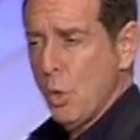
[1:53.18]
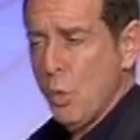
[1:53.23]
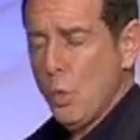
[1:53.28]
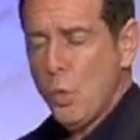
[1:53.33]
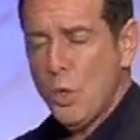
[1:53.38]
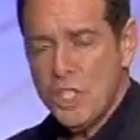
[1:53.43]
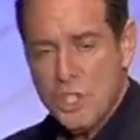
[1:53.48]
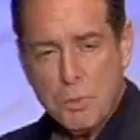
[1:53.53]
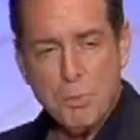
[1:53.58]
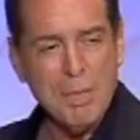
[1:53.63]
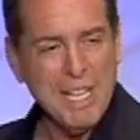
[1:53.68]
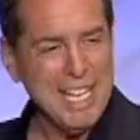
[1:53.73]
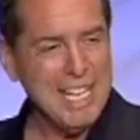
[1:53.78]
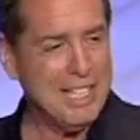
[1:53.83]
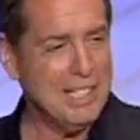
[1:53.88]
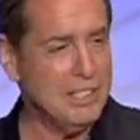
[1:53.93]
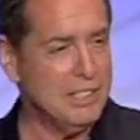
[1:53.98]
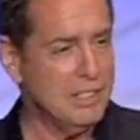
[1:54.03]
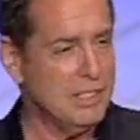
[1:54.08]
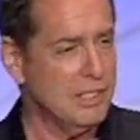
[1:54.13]
Which
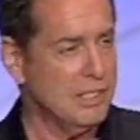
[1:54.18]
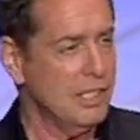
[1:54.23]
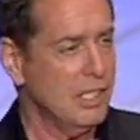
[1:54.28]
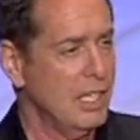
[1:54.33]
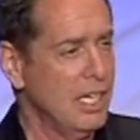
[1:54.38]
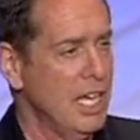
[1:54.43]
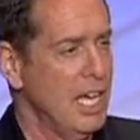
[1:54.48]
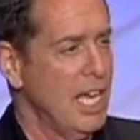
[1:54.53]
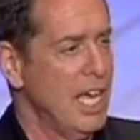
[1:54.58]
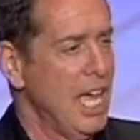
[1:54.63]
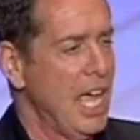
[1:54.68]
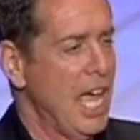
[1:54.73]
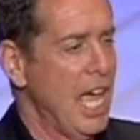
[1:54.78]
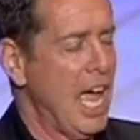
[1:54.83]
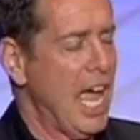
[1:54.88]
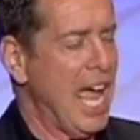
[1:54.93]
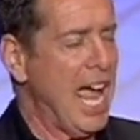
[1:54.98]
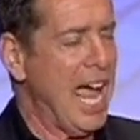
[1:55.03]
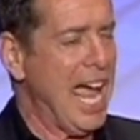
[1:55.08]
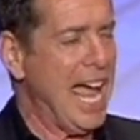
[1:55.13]
means,
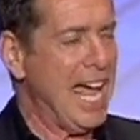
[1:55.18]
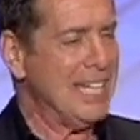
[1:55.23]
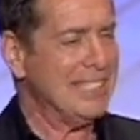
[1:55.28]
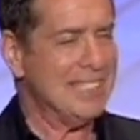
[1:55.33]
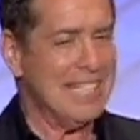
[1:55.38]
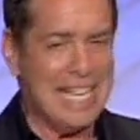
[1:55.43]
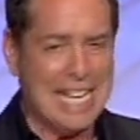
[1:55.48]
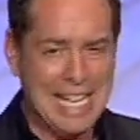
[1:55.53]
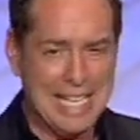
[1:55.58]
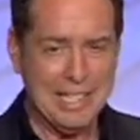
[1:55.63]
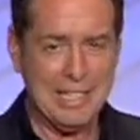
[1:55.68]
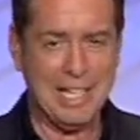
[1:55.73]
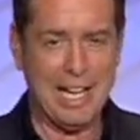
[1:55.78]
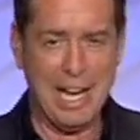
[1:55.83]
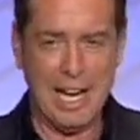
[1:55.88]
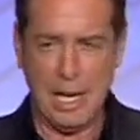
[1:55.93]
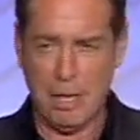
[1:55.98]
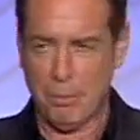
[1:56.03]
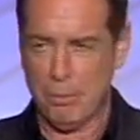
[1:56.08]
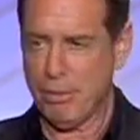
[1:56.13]
as
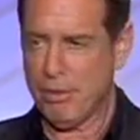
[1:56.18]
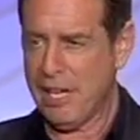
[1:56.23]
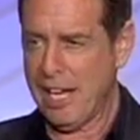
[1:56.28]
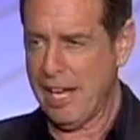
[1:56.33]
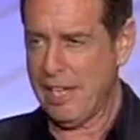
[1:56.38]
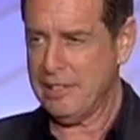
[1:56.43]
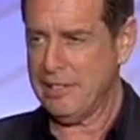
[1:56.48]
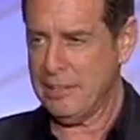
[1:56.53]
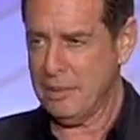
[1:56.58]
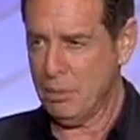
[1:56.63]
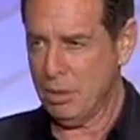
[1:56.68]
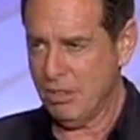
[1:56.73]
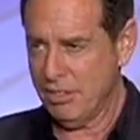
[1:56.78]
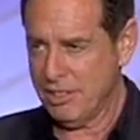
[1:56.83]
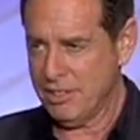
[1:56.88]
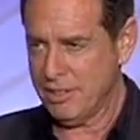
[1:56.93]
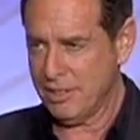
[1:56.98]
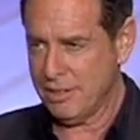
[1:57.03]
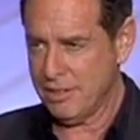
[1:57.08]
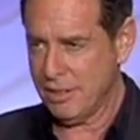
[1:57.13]
incomprehensible
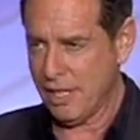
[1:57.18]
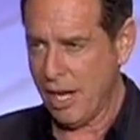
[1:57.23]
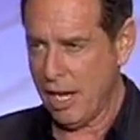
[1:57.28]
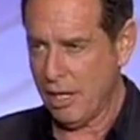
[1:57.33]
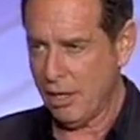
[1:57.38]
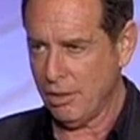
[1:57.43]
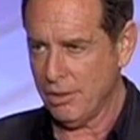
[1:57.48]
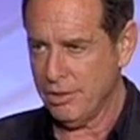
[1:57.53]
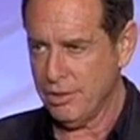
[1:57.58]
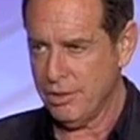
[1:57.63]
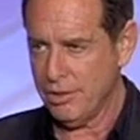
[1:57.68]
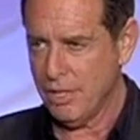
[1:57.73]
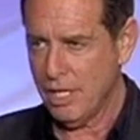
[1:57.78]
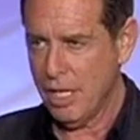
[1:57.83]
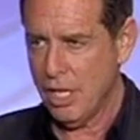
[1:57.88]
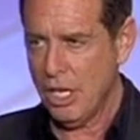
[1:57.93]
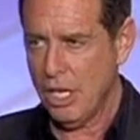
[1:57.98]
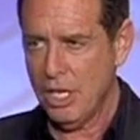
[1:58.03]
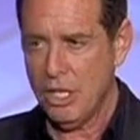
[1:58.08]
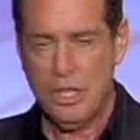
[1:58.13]
as it sounds,
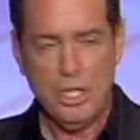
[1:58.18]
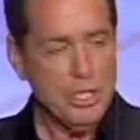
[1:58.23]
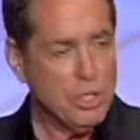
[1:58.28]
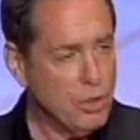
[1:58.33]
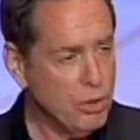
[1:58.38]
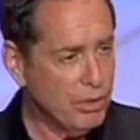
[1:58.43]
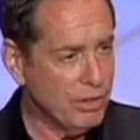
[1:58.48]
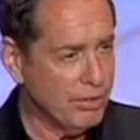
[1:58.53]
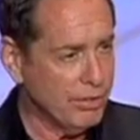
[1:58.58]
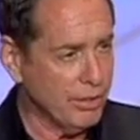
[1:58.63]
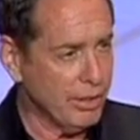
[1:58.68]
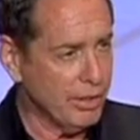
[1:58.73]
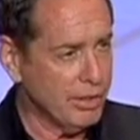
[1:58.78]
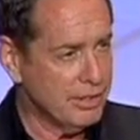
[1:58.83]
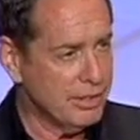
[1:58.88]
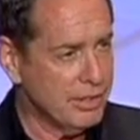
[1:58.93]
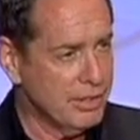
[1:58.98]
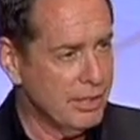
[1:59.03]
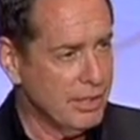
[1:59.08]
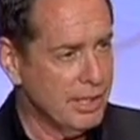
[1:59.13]
the
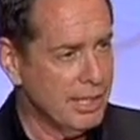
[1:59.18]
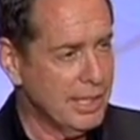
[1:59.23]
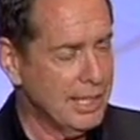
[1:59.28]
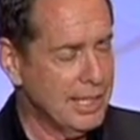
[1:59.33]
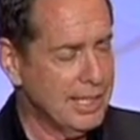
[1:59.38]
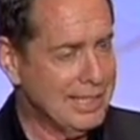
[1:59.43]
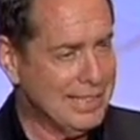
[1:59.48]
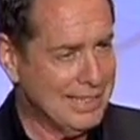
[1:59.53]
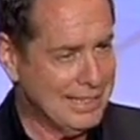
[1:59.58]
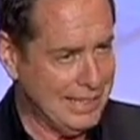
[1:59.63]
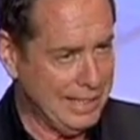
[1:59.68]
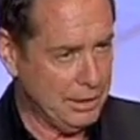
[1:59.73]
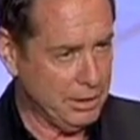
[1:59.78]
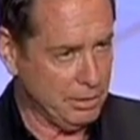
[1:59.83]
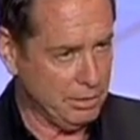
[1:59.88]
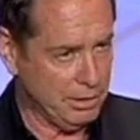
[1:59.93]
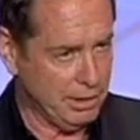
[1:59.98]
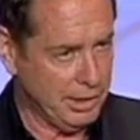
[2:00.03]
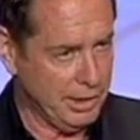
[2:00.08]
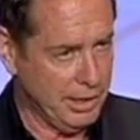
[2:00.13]
universe is
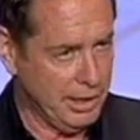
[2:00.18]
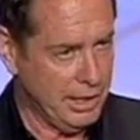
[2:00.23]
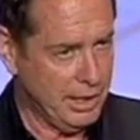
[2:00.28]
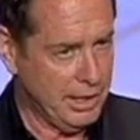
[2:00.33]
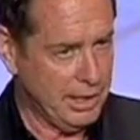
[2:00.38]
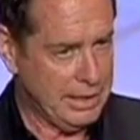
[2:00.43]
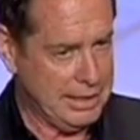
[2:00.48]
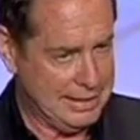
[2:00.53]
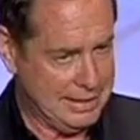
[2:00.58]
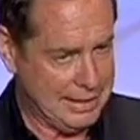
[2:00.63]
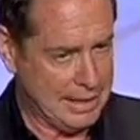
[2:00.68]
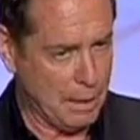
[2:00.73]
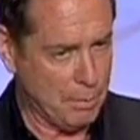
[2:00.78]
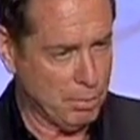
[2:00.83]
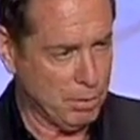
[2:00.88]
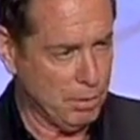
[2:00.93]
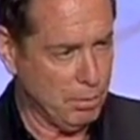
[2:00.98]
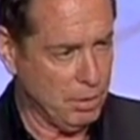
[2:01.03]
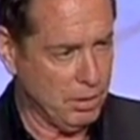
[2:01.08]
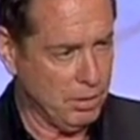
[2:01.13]
literally
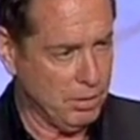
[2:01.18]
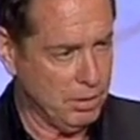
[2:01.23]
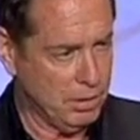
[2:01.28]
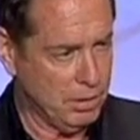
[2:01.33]
inseparable.